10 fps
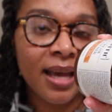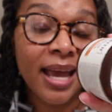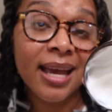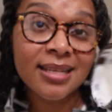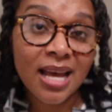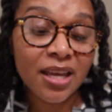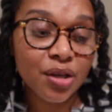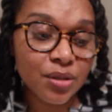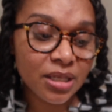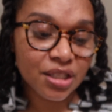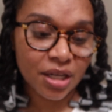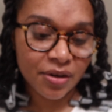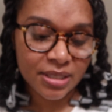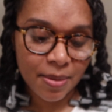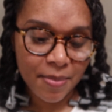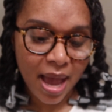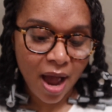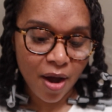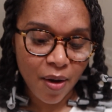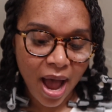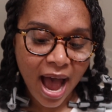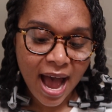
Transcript: And I used a generous amount.